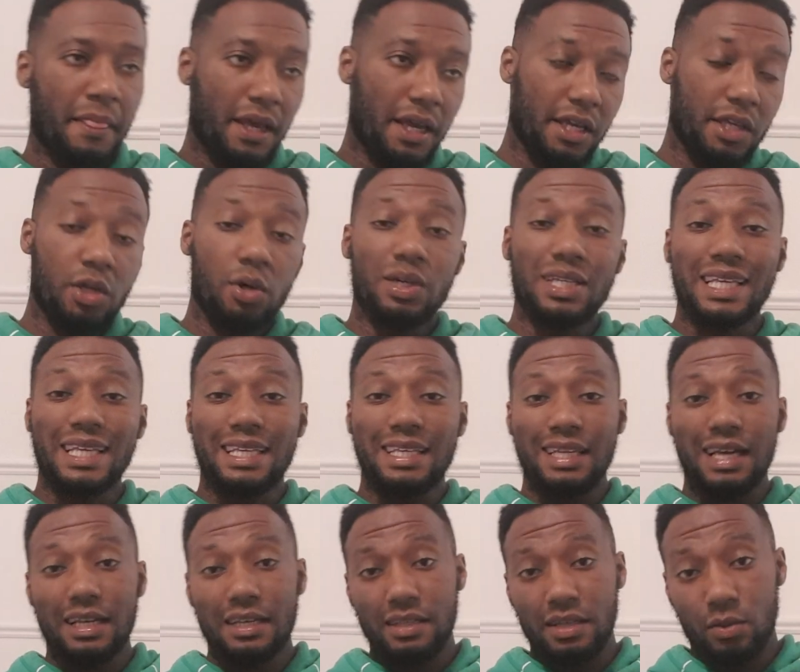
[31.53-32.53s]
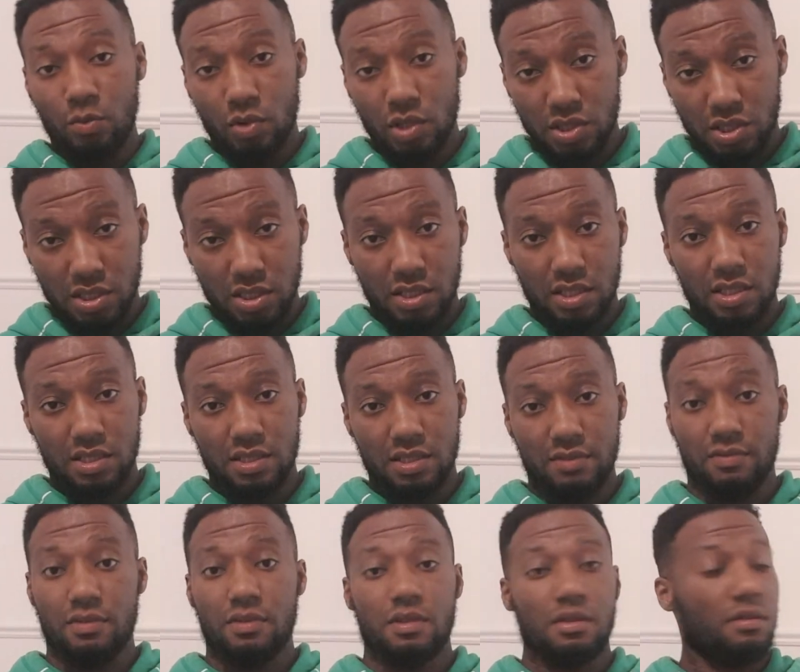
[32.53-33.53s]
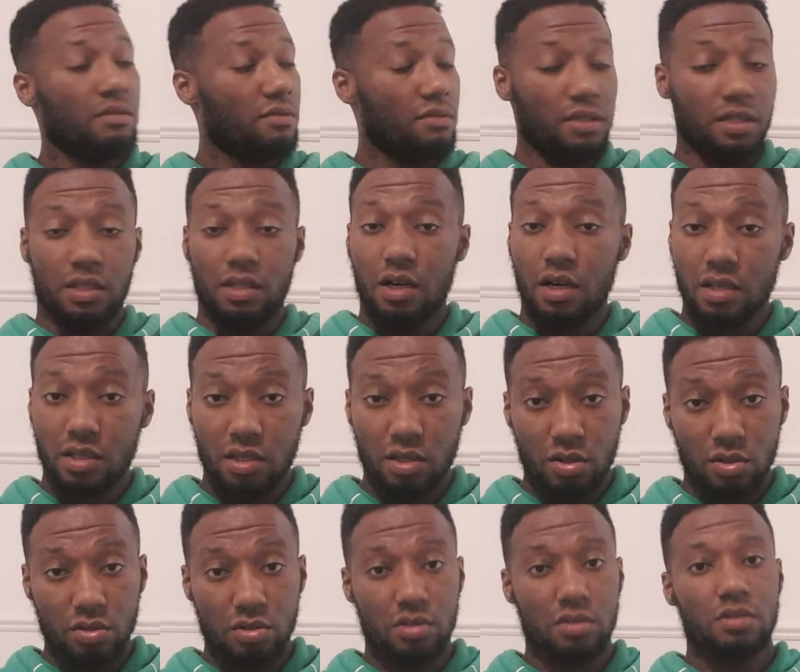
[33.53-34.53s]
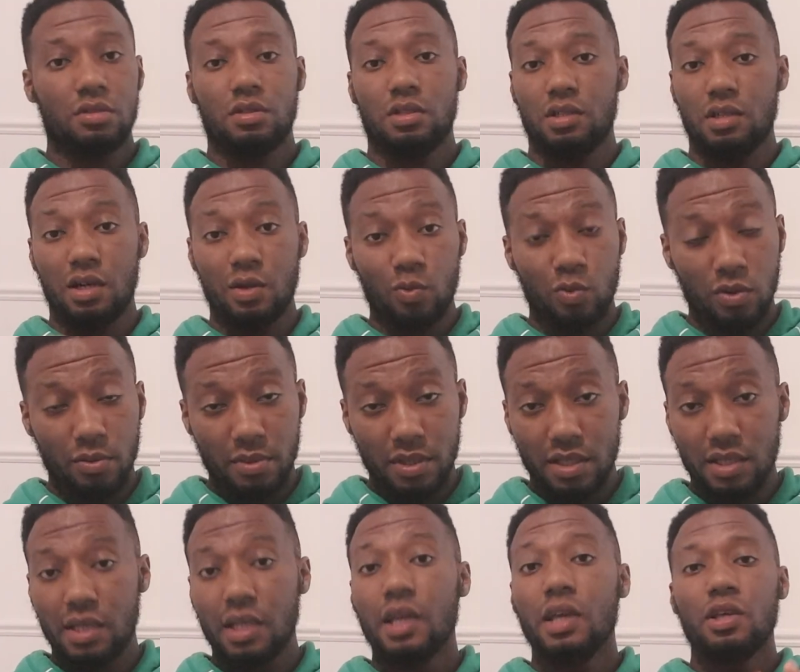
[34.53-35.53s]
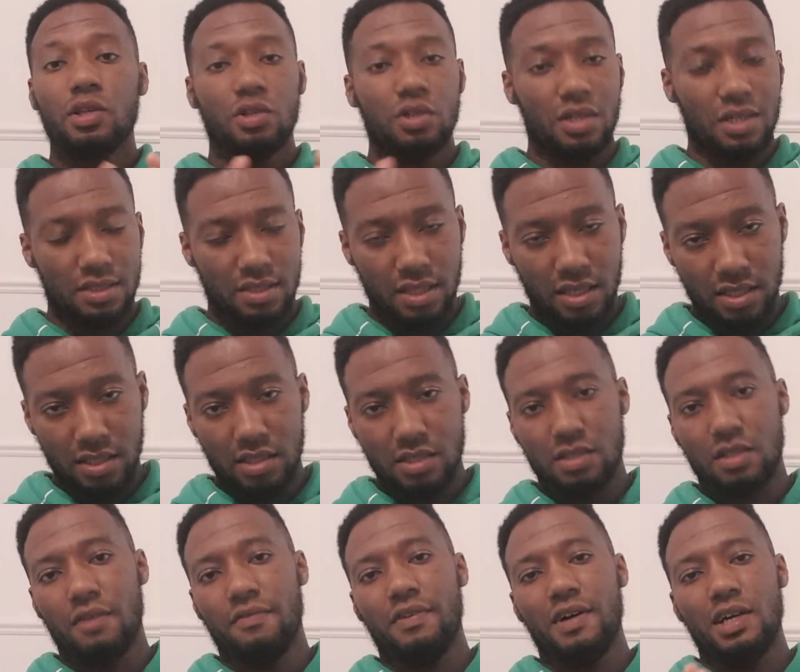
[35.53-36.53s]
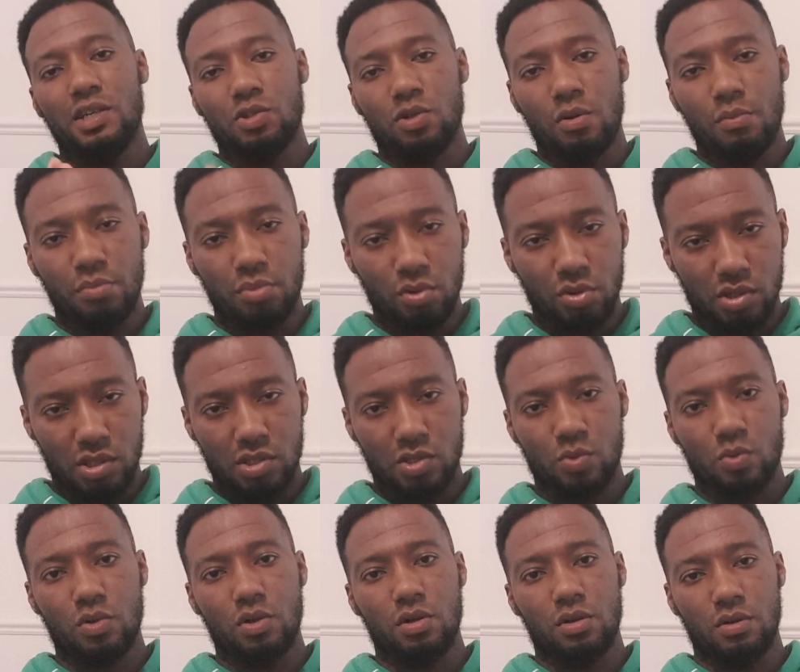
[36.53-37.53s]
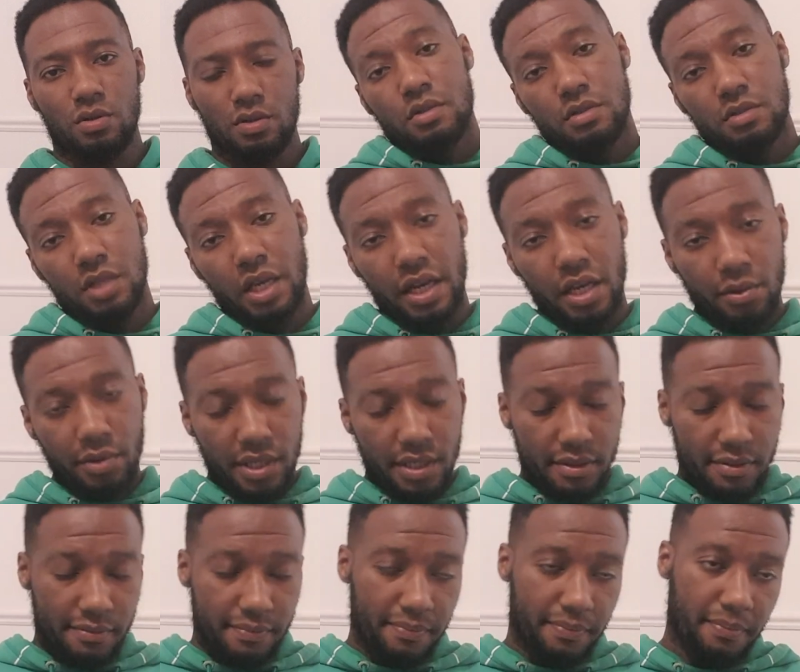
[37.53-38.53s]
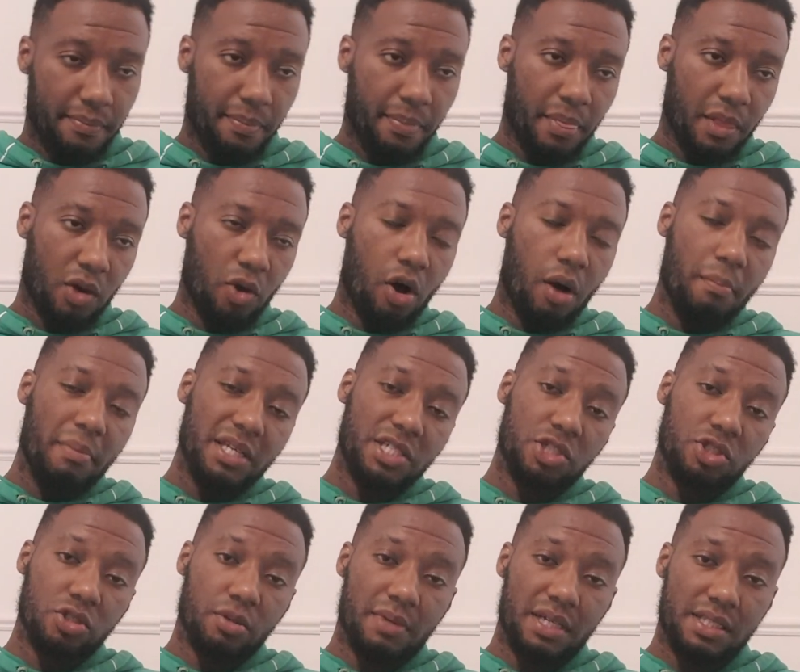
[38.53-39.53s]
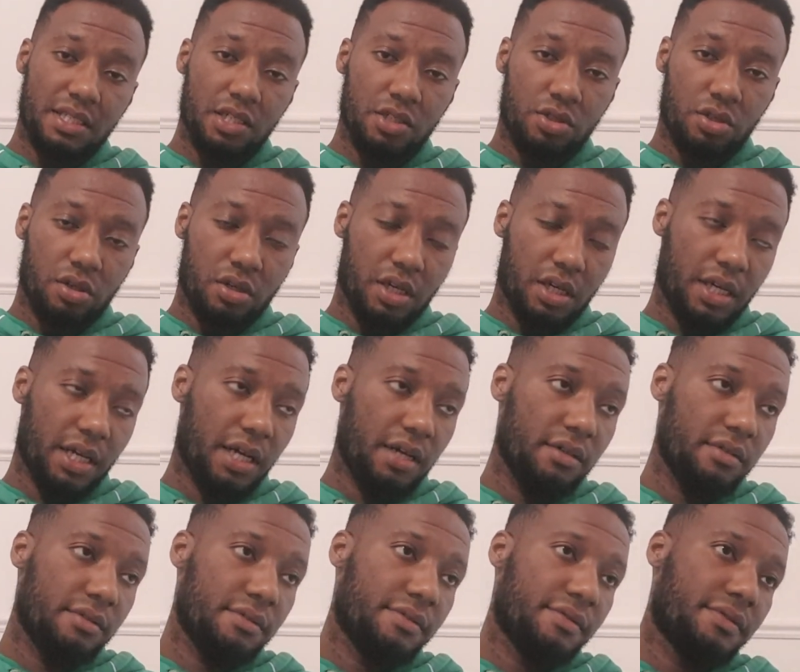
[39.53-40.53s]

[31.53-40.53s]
You know what? The girl they're watching this. Young girls, young women, you can take this advice on board as well. So anyway, got a message on my TikTok account.